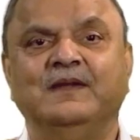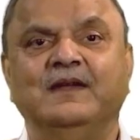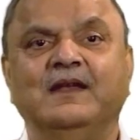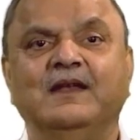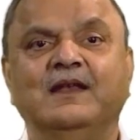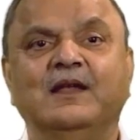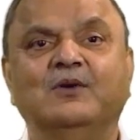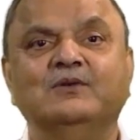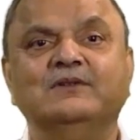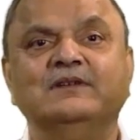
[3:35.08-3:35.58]

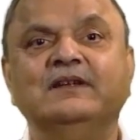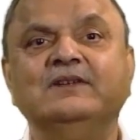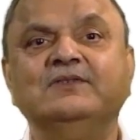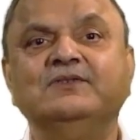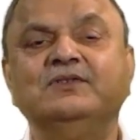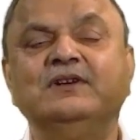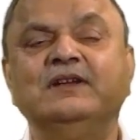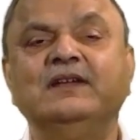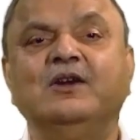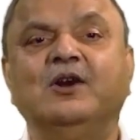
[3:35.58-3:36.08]
Now these
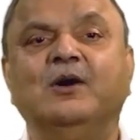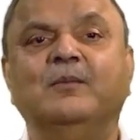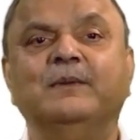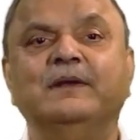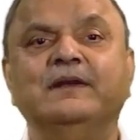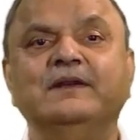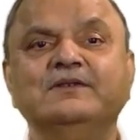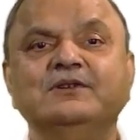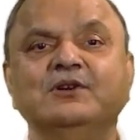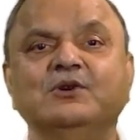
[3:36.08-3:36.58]
3
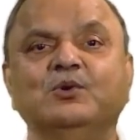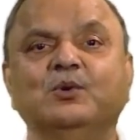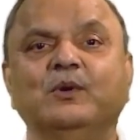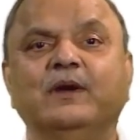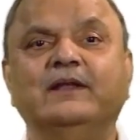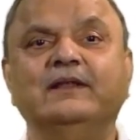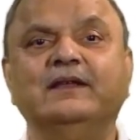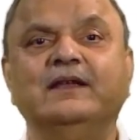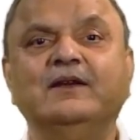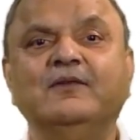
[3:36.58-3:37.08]
combinations
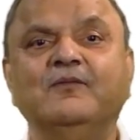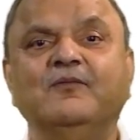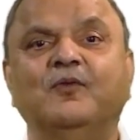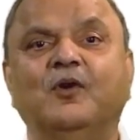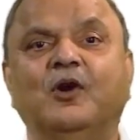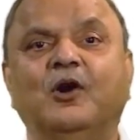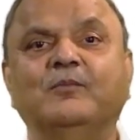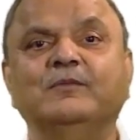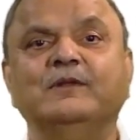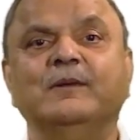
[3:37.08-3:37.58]
together
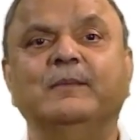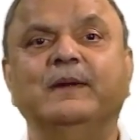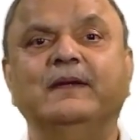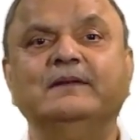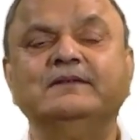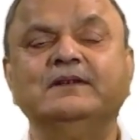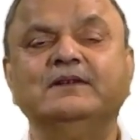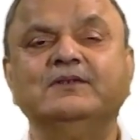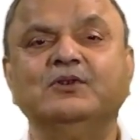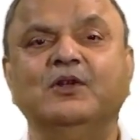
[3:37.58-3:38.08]
form the
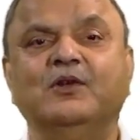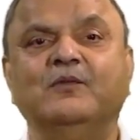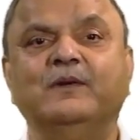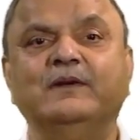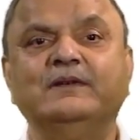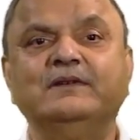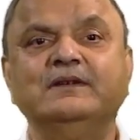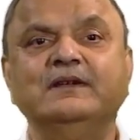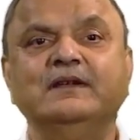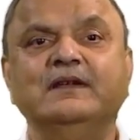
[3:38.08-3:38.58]
basis on
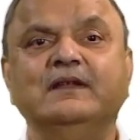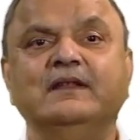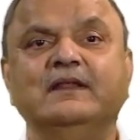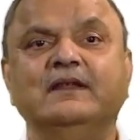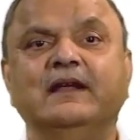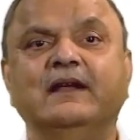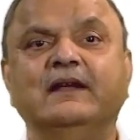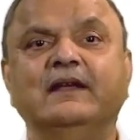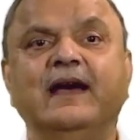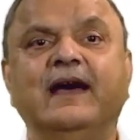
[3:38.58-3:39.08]
which
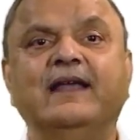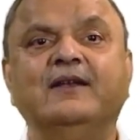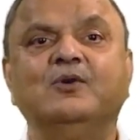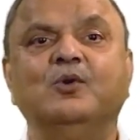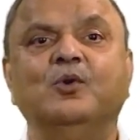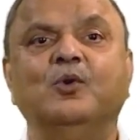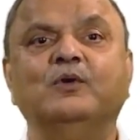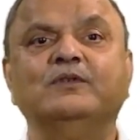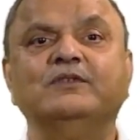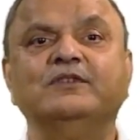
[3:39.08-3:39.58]
the entire
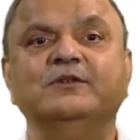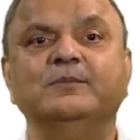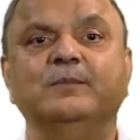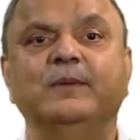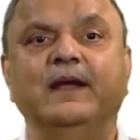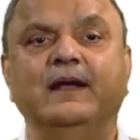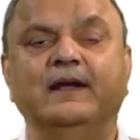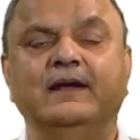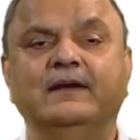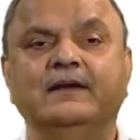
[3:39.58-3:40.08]
course is
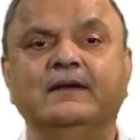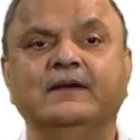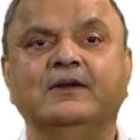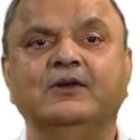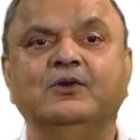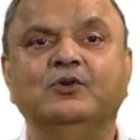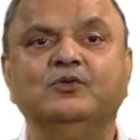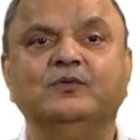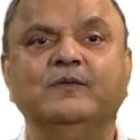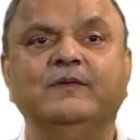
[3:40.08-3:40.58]
built.
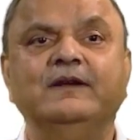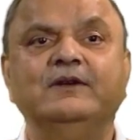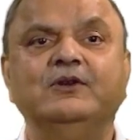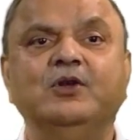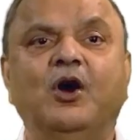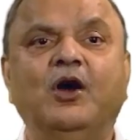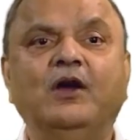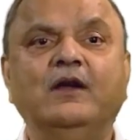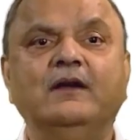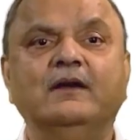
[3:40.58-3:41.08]
So we will
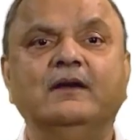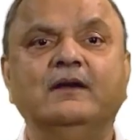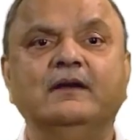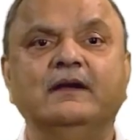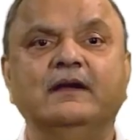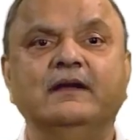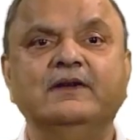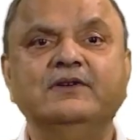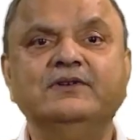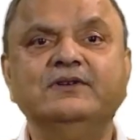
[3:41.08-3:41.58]
talk
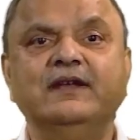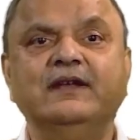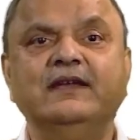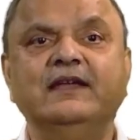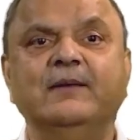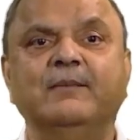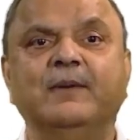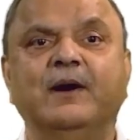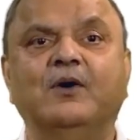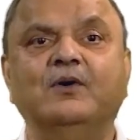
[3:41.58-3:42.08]

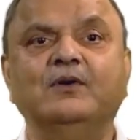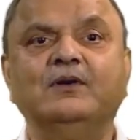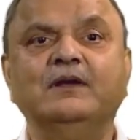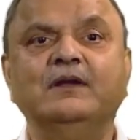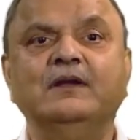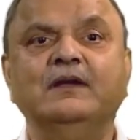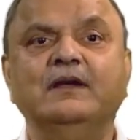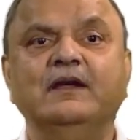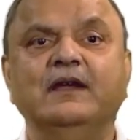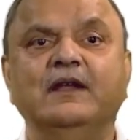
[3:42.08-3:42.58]
initially about
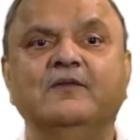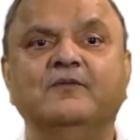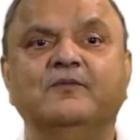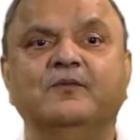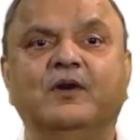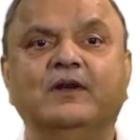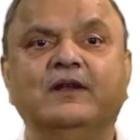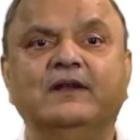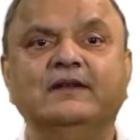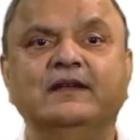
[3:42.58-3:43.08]

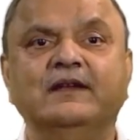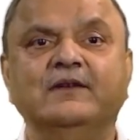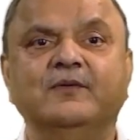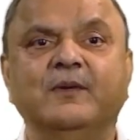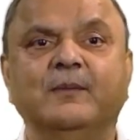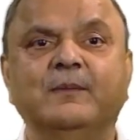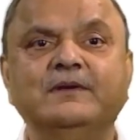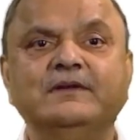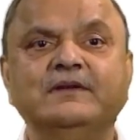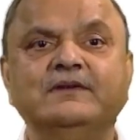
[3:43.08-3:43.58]
what are the
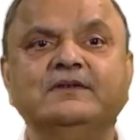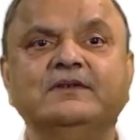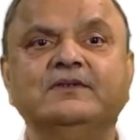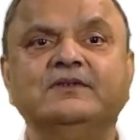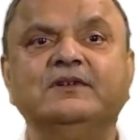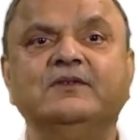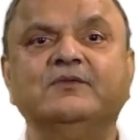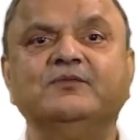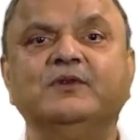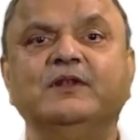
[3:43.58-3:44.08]
information
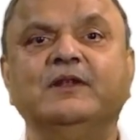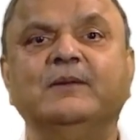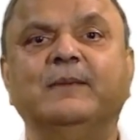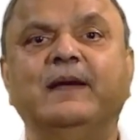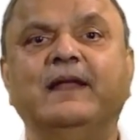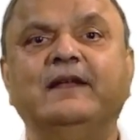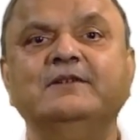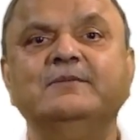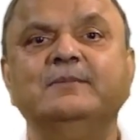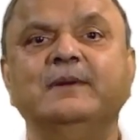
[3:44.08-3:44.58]
systems for the
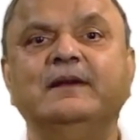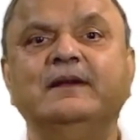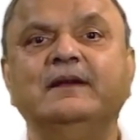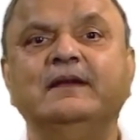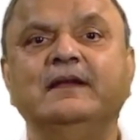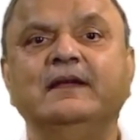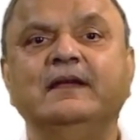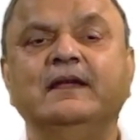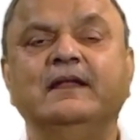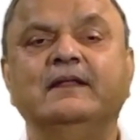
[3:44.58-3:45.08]
management,
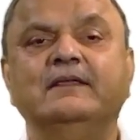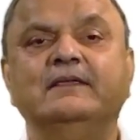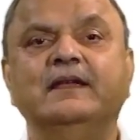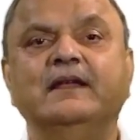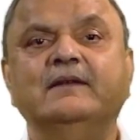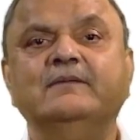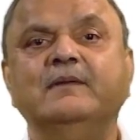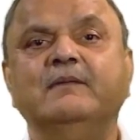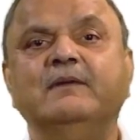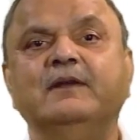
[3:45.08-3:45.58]

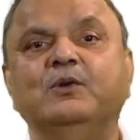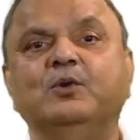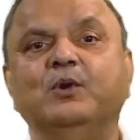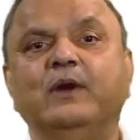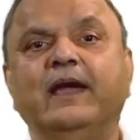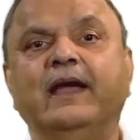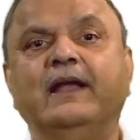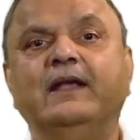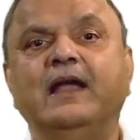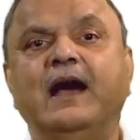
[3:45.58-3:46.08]
then we will
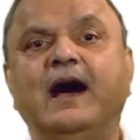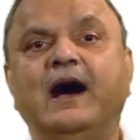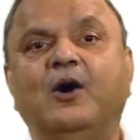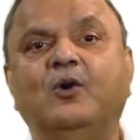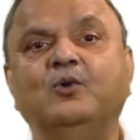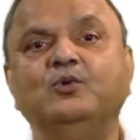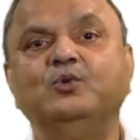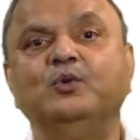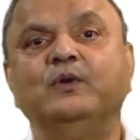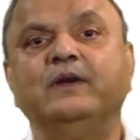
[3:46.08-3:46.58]
look at
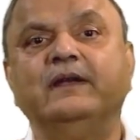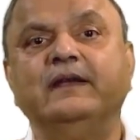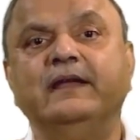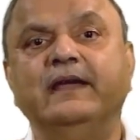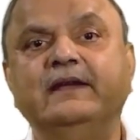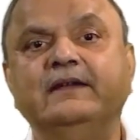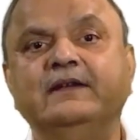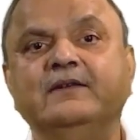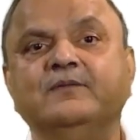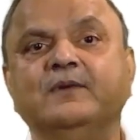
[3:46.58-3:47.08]
how to
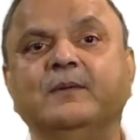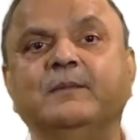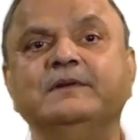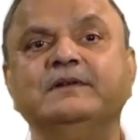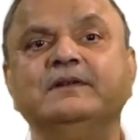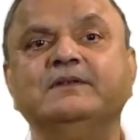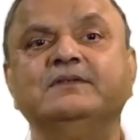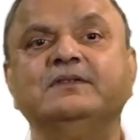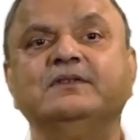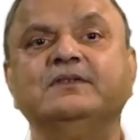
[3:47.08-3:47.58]
create
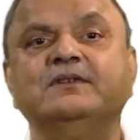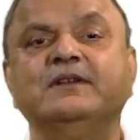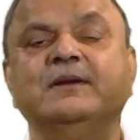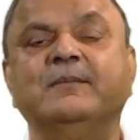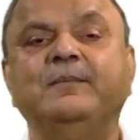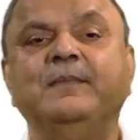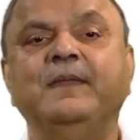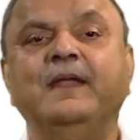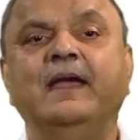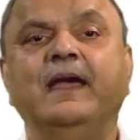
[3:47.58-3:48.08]
information
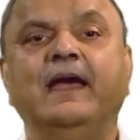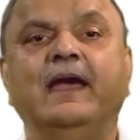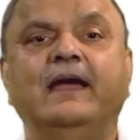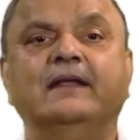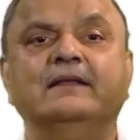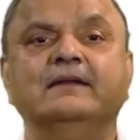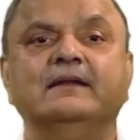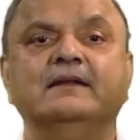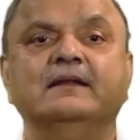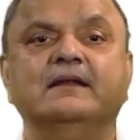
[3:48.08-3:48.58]
system,
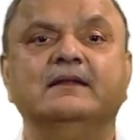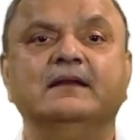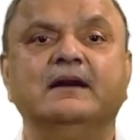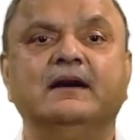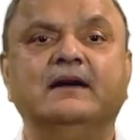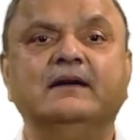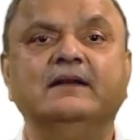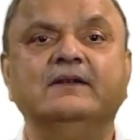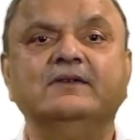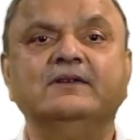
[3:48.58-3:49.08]
and then the
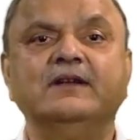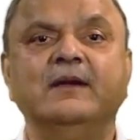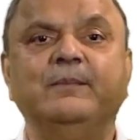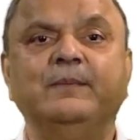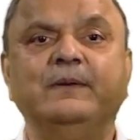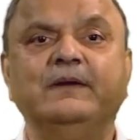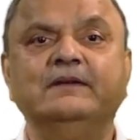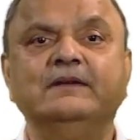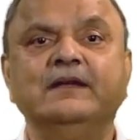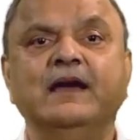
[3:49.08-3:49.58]
third step
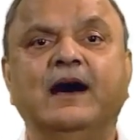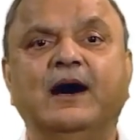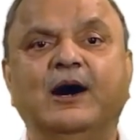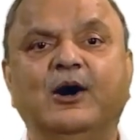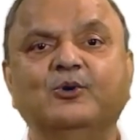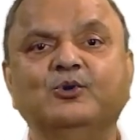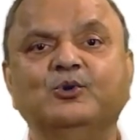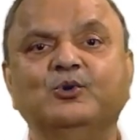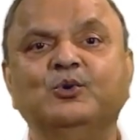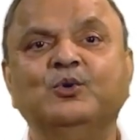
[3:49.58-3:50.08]
is
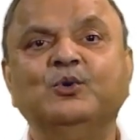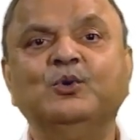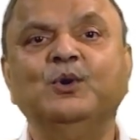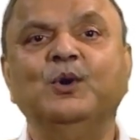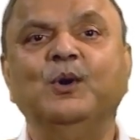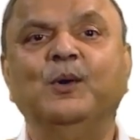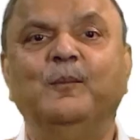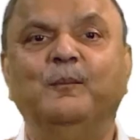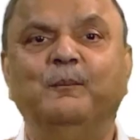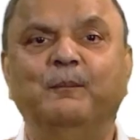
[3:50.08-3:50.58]
how to
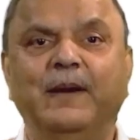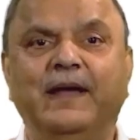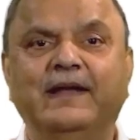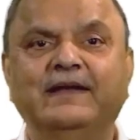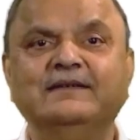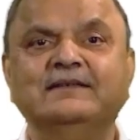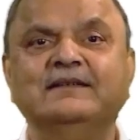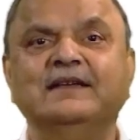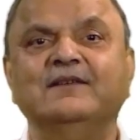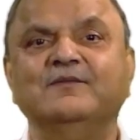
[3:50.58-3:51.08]

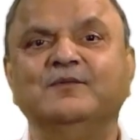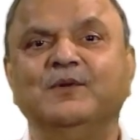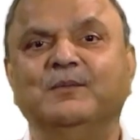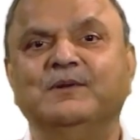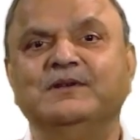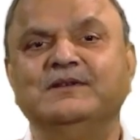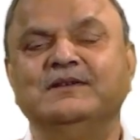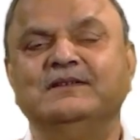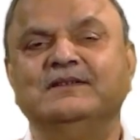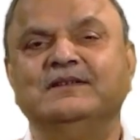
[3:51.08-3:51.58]
manage the
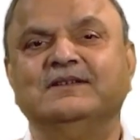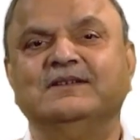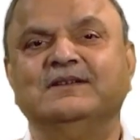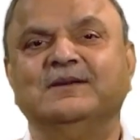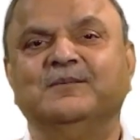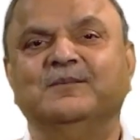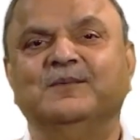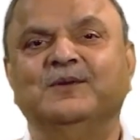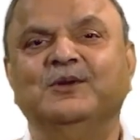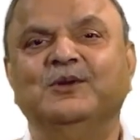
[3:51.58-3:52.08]
information
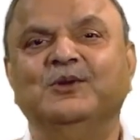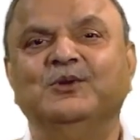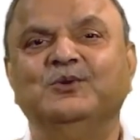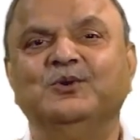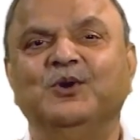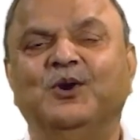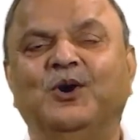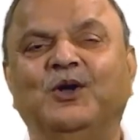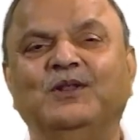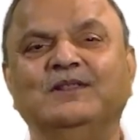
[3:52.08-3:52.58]
system.
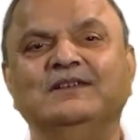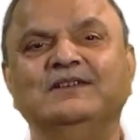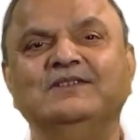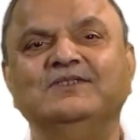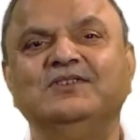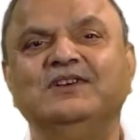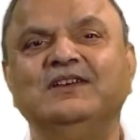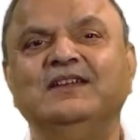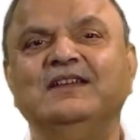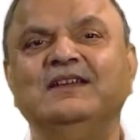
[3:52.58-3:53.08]
So all these
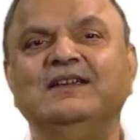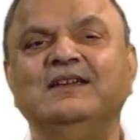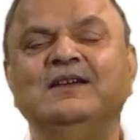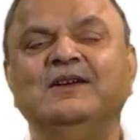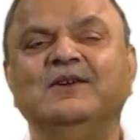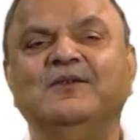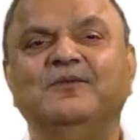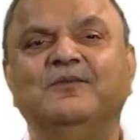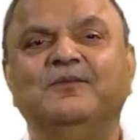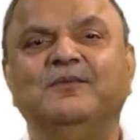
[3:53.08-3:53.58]
3
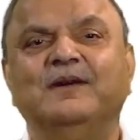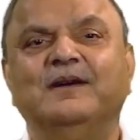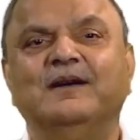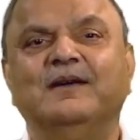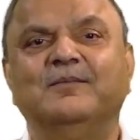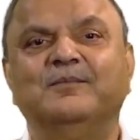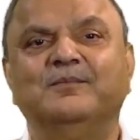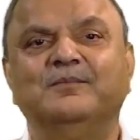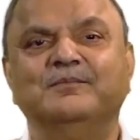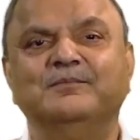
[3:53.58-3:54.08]

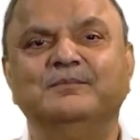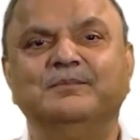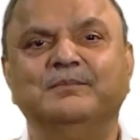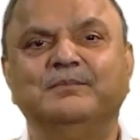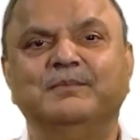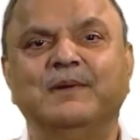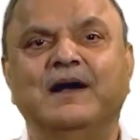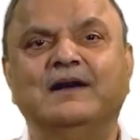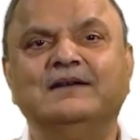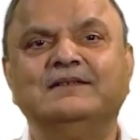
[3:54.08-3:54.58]

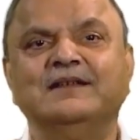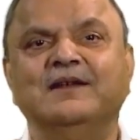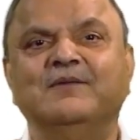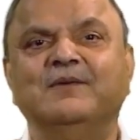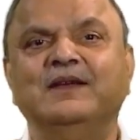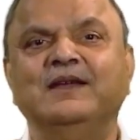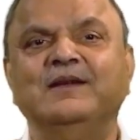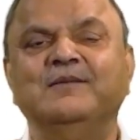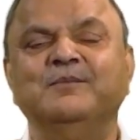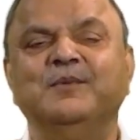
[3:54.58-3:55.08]
parts are
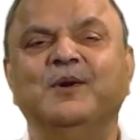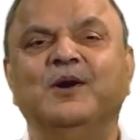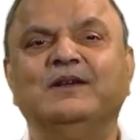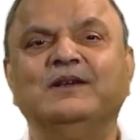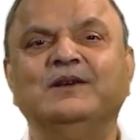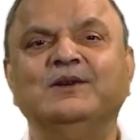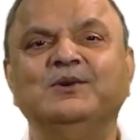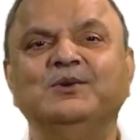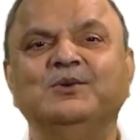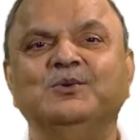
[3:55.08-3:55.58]
very
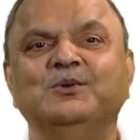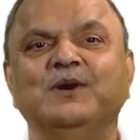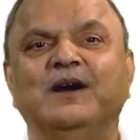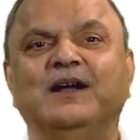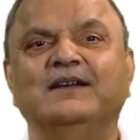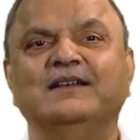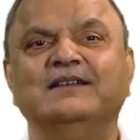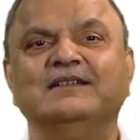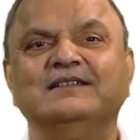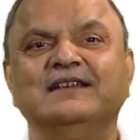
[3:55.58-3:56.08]
important to
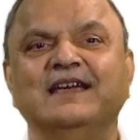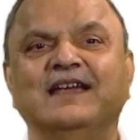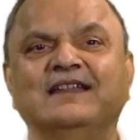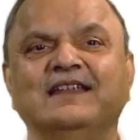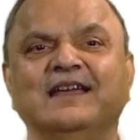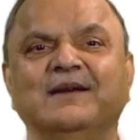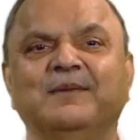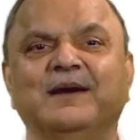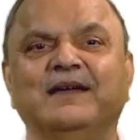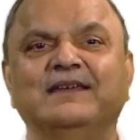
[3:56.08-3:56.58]
understand
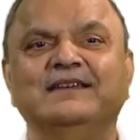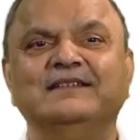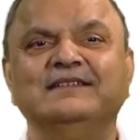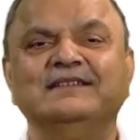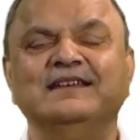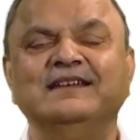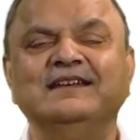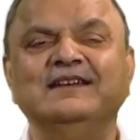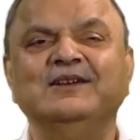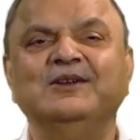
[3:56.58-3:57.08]
the MIS
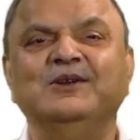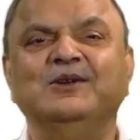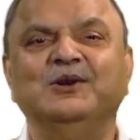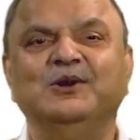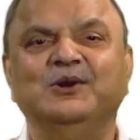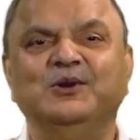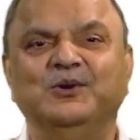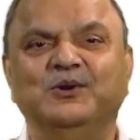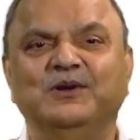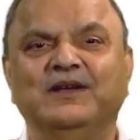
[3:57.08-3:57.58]
in
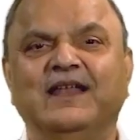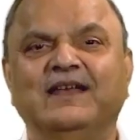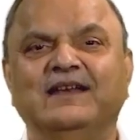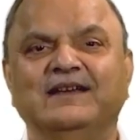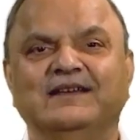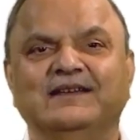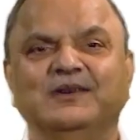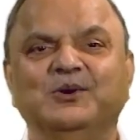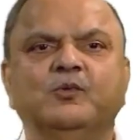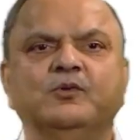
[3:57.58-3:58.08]

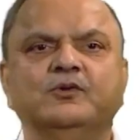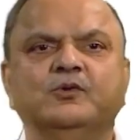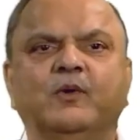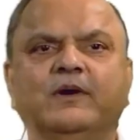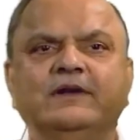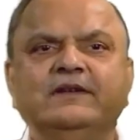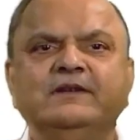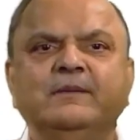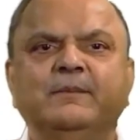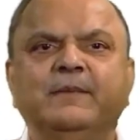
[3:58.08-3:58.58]
totality. So
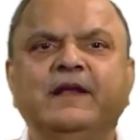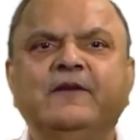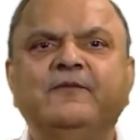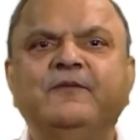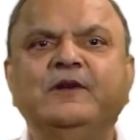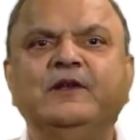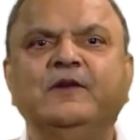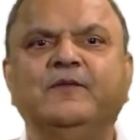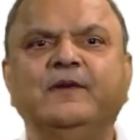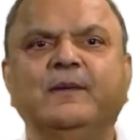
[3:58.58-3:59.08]
what is the
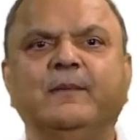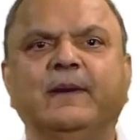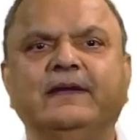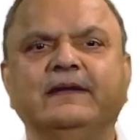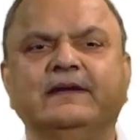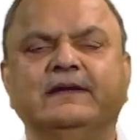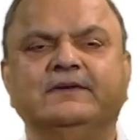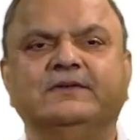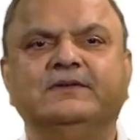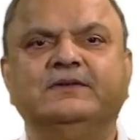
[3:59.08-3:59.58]
benefit of
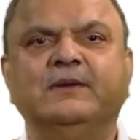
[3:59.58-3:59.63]
MIS?